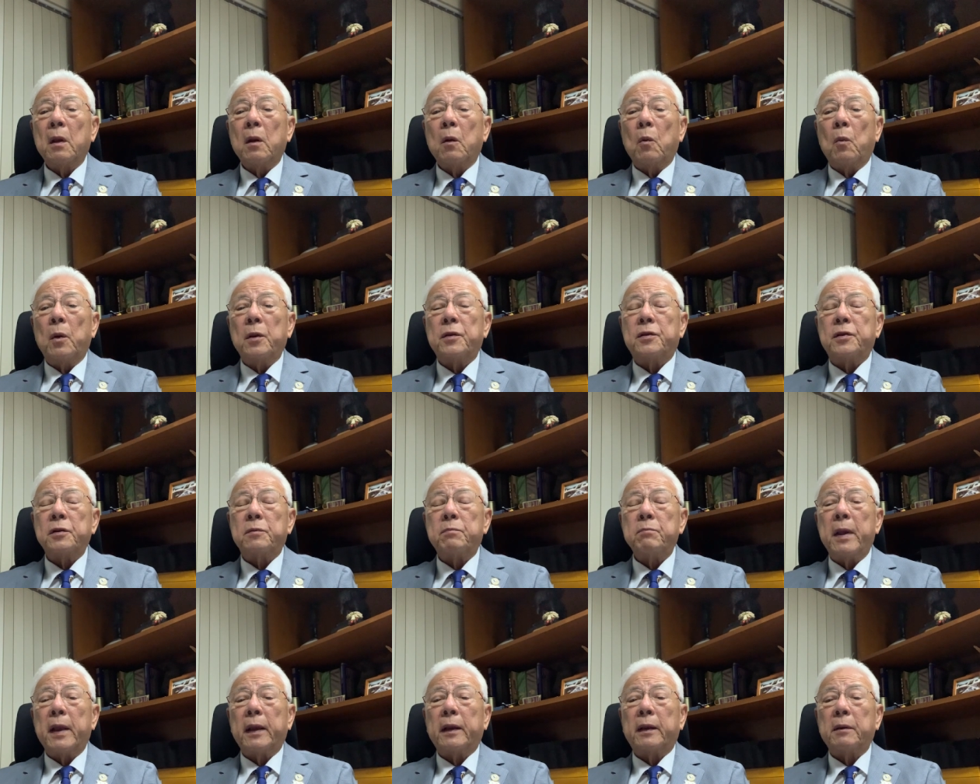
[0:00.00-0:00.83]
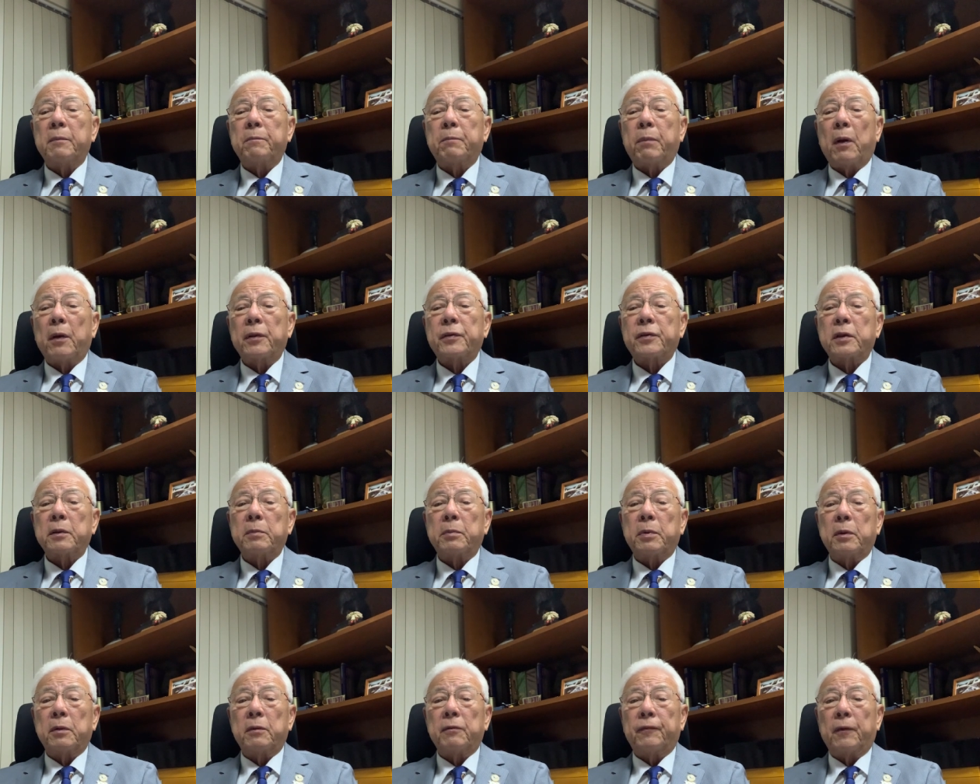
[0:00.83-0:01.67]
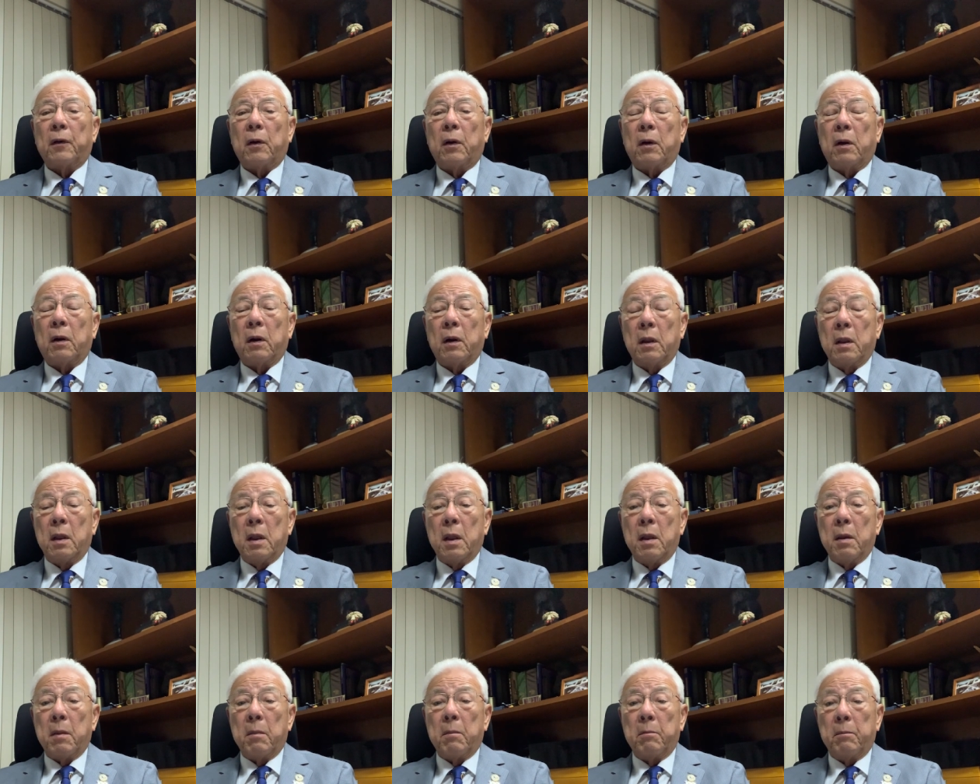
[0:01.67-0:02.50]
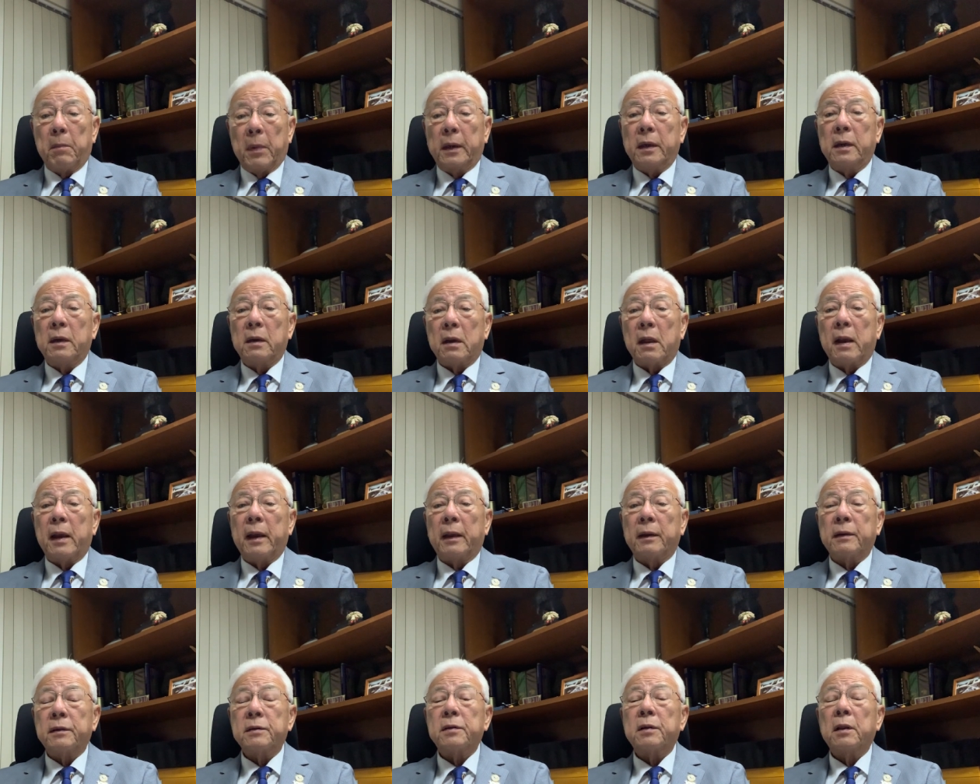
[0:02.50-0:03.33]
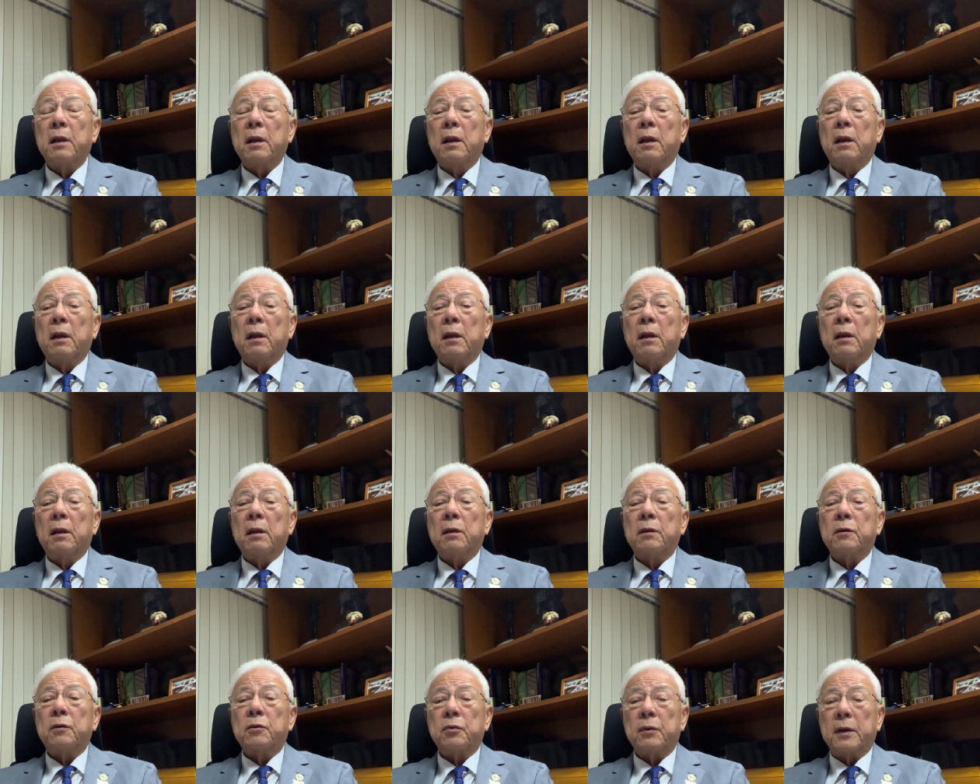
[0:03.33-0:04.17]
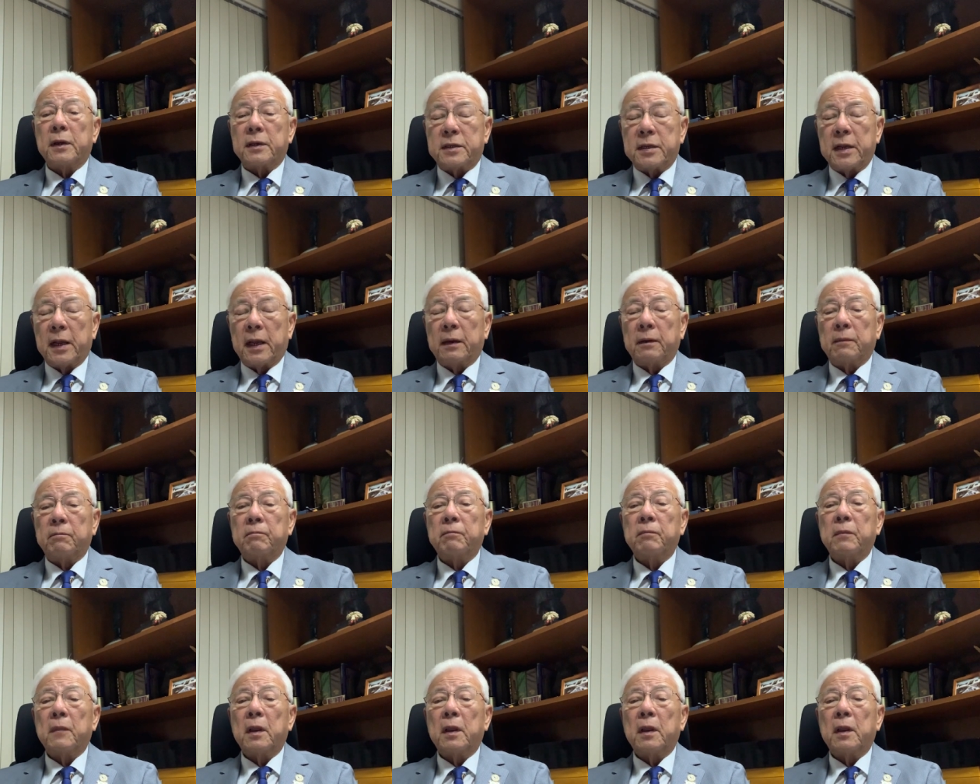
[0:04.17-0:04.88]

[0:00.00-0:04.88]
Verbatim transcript: which is make it possible for many lions to attend